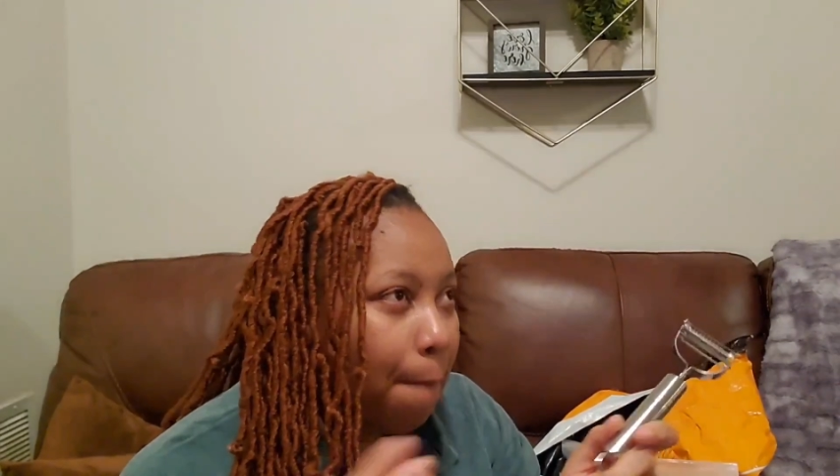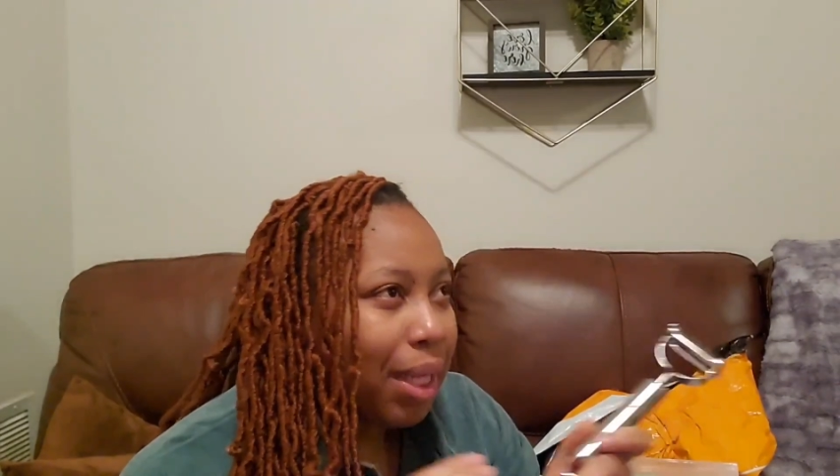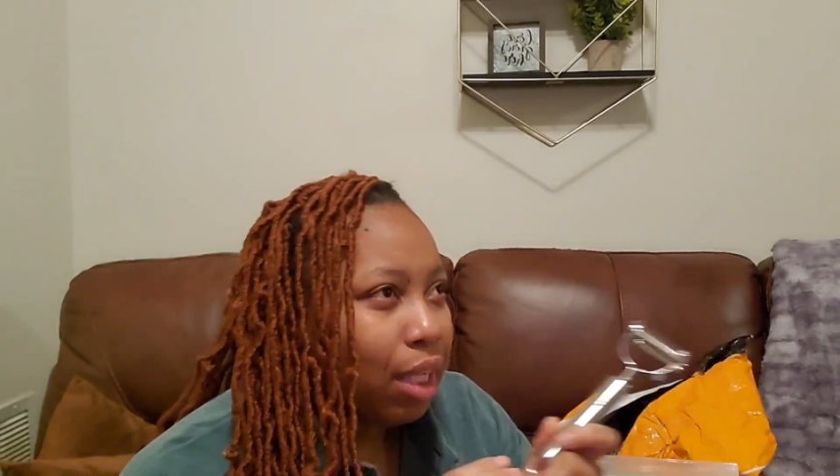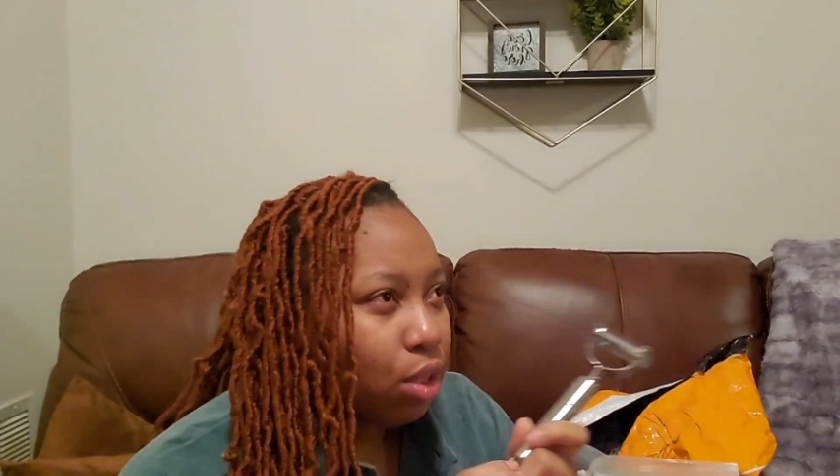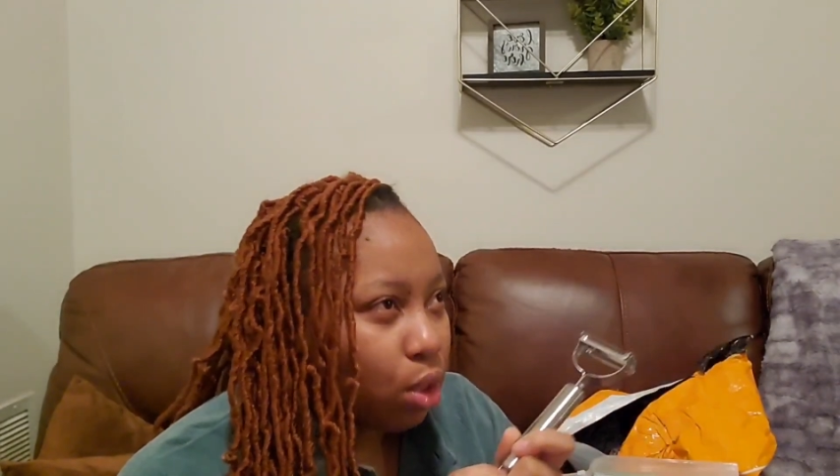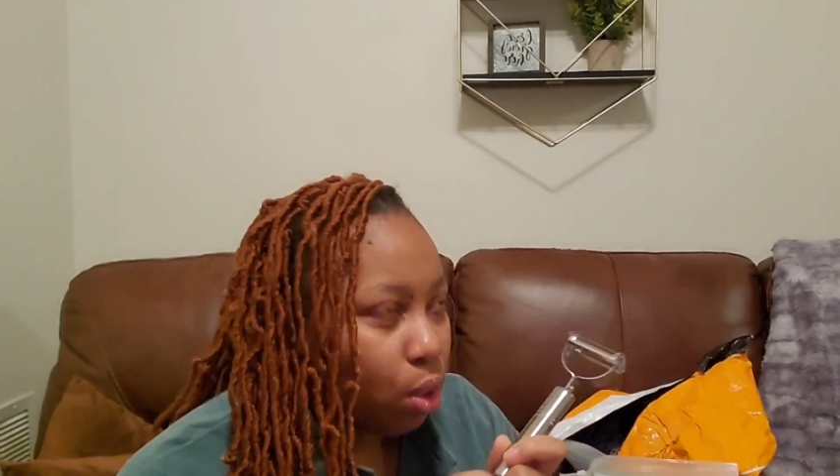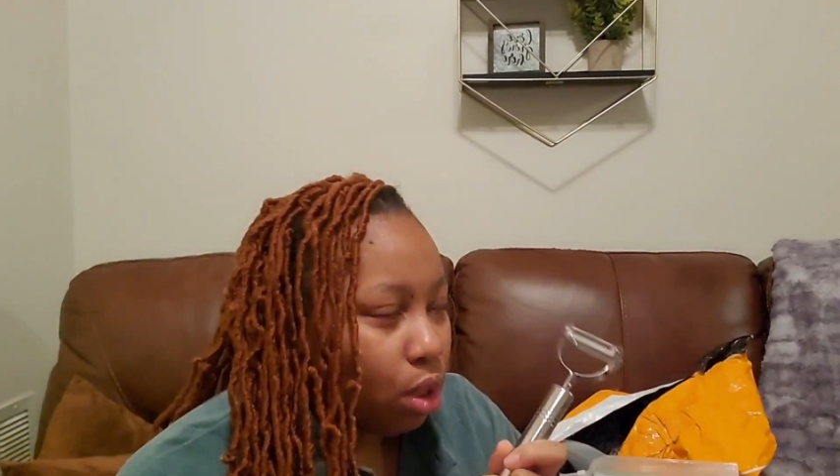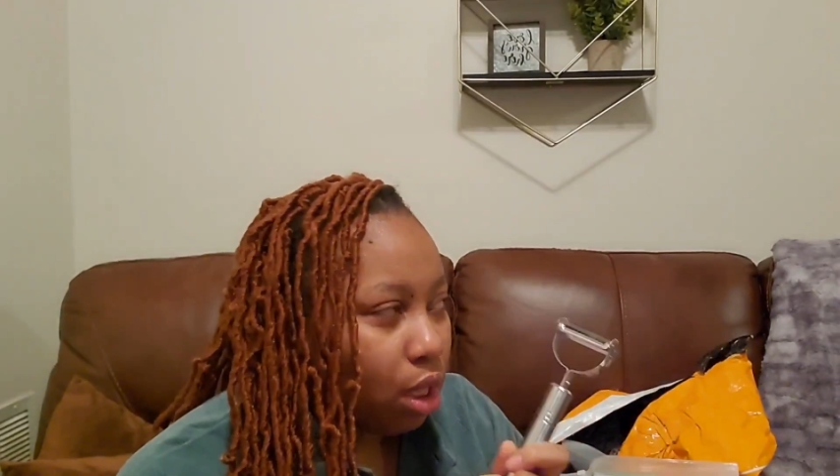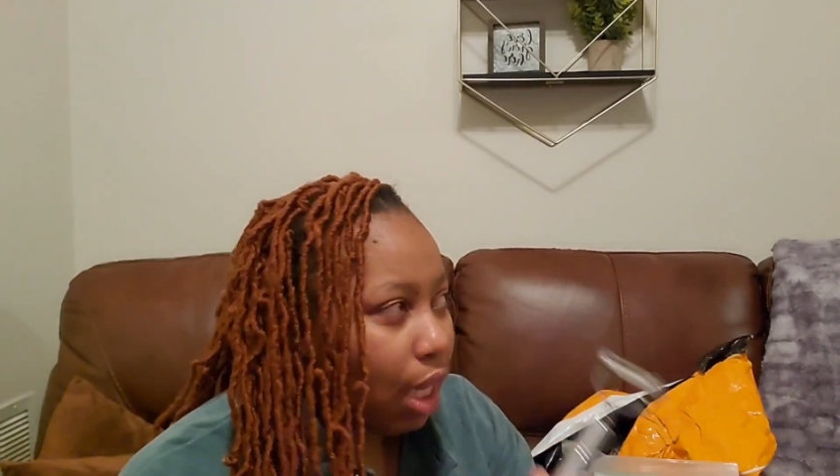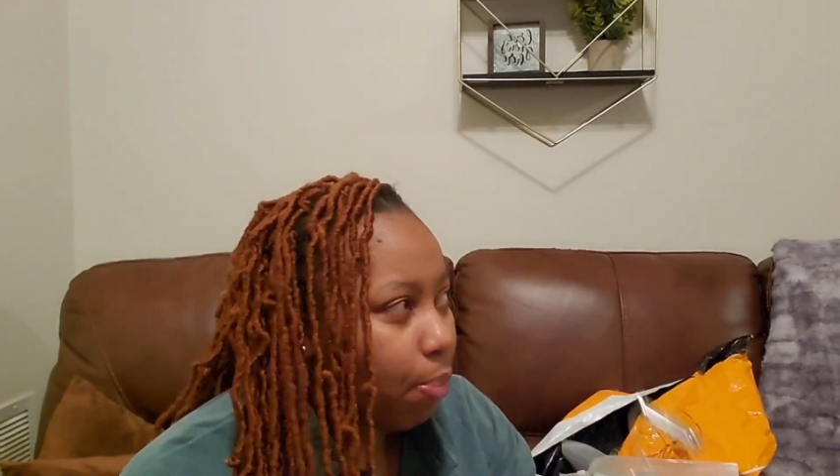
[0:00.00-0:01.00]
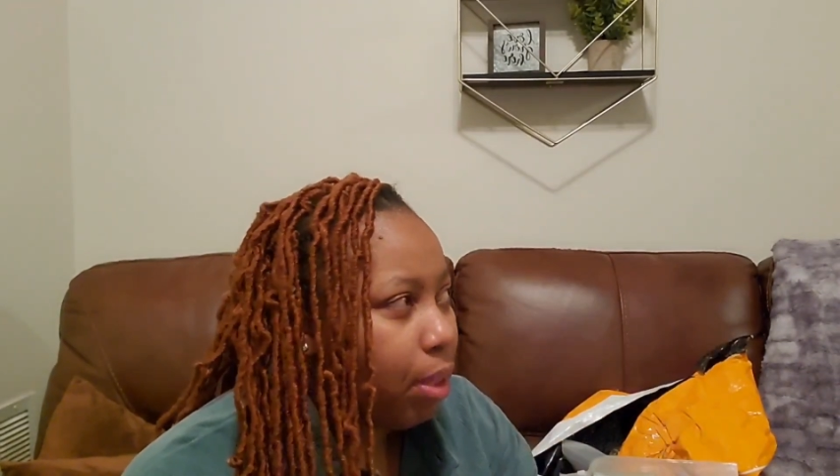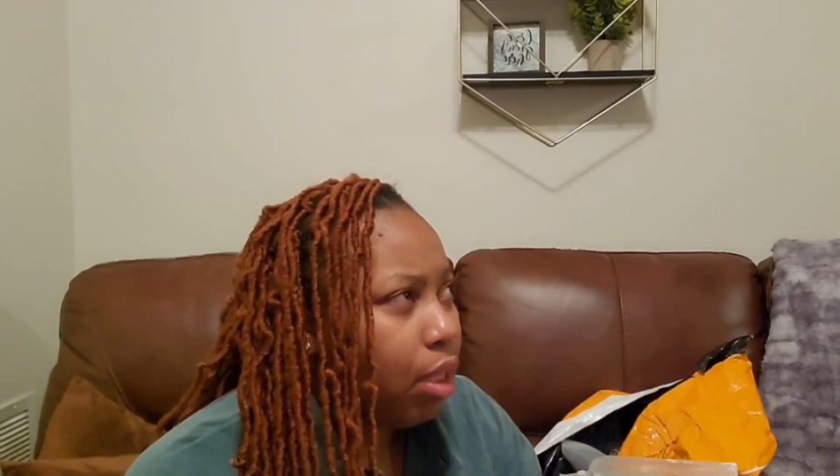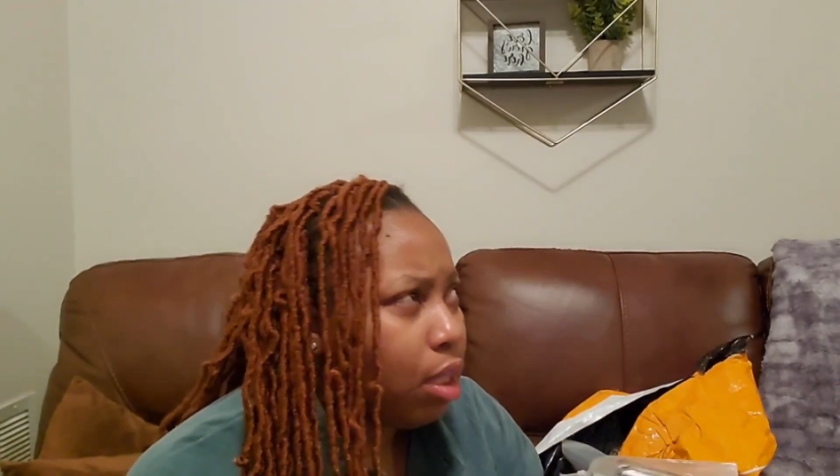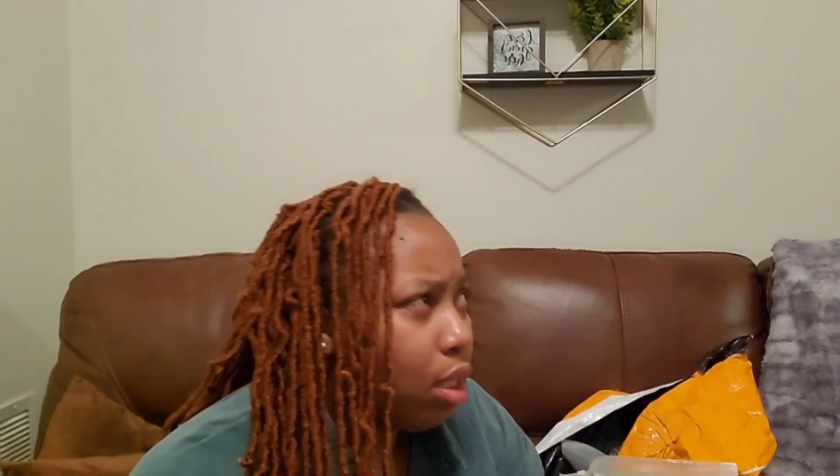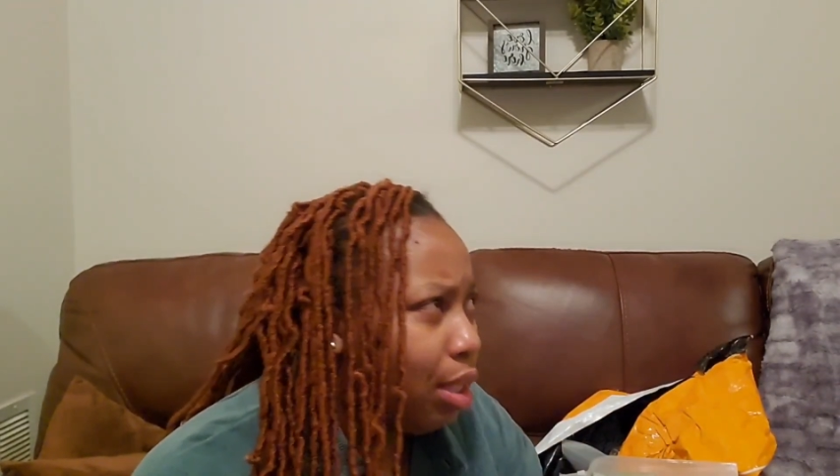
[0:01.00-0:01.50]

but I don't like peeling